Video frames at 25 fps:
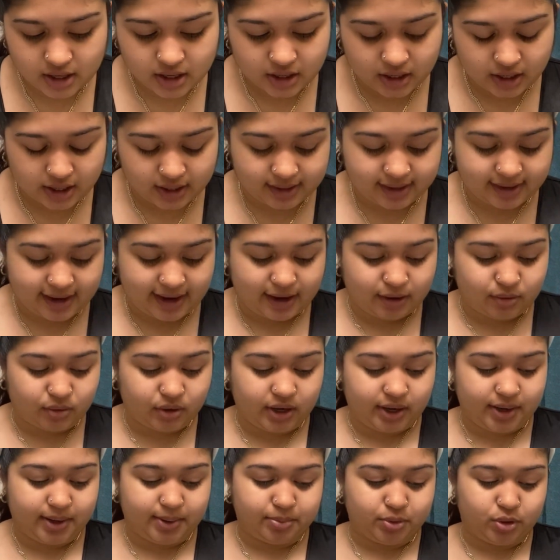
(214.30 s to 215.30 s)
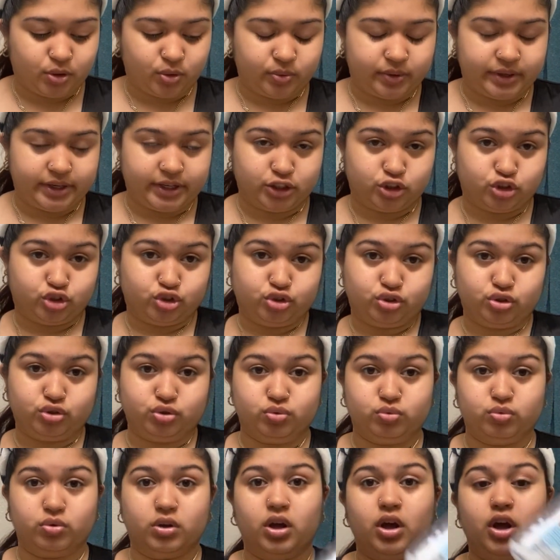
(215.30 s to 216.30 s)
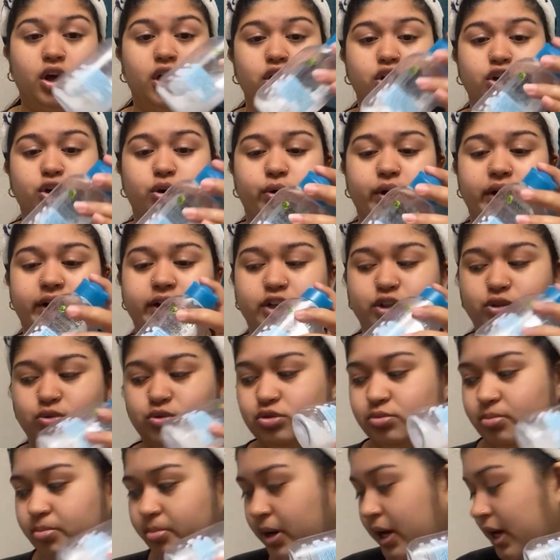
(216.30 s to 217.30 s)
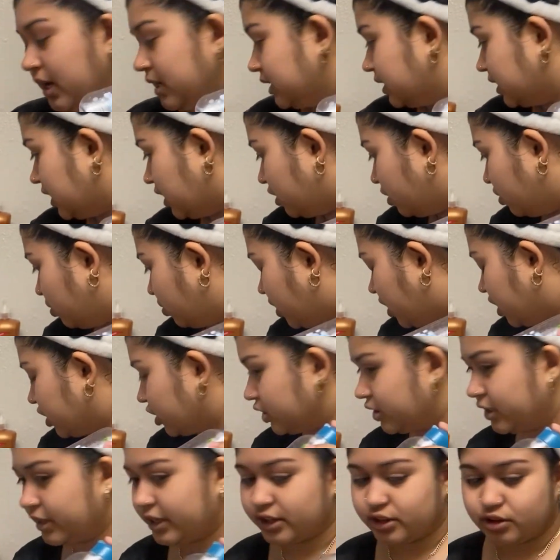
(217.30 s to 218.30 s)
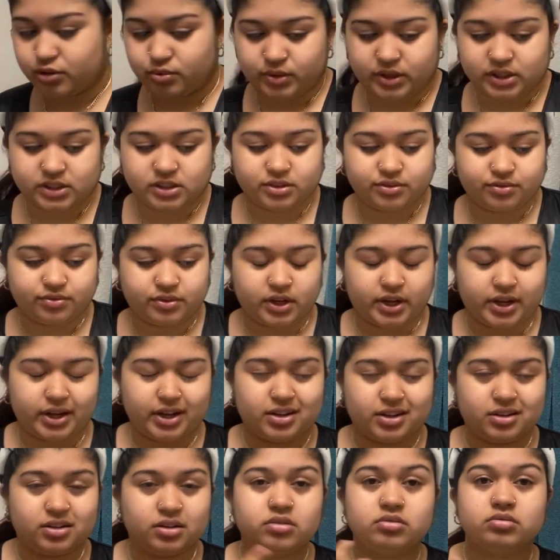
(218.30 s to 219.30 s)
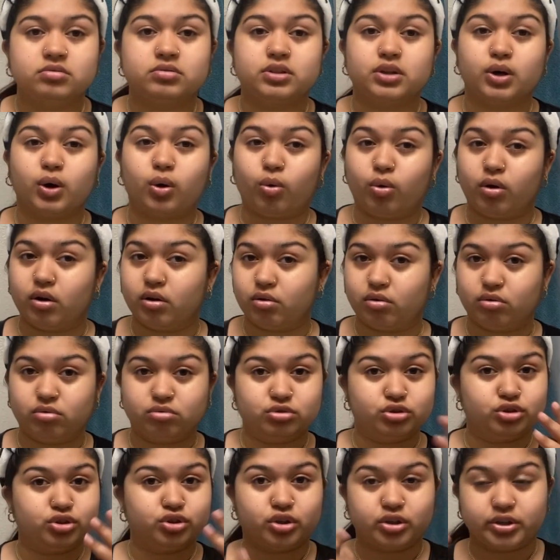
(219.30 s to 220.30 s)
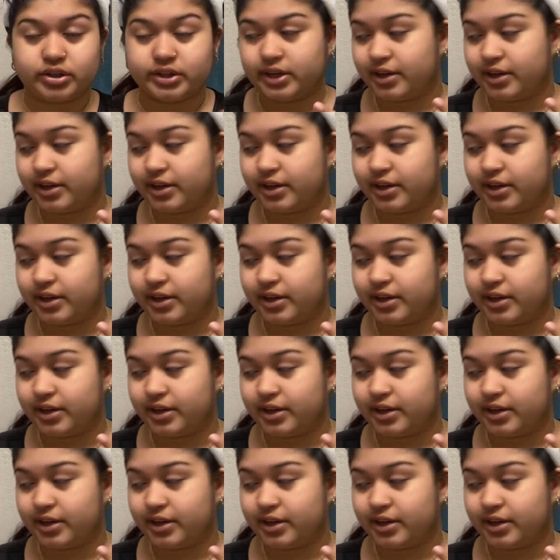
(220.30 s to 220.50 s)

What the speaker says: and now I'm going to go ahead and use micellar water to get the rest of like the oils, dirt, and